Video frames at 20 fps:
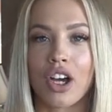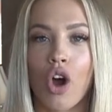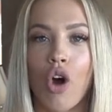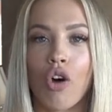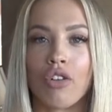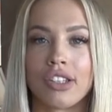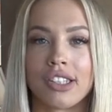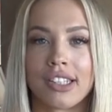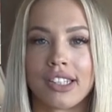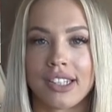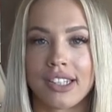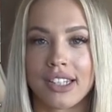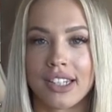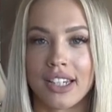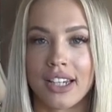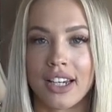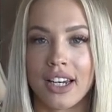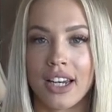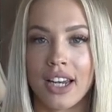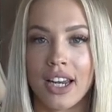
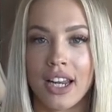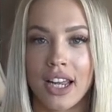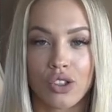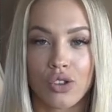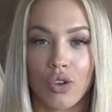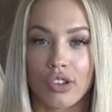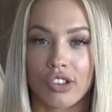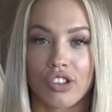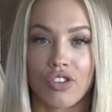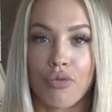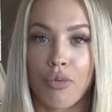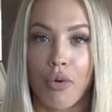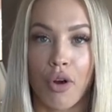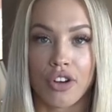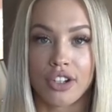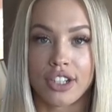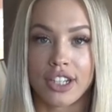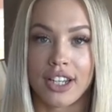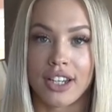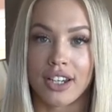constant source of
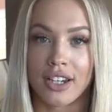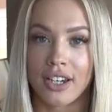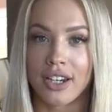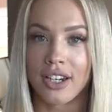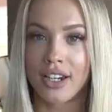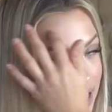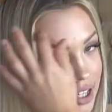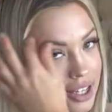protein.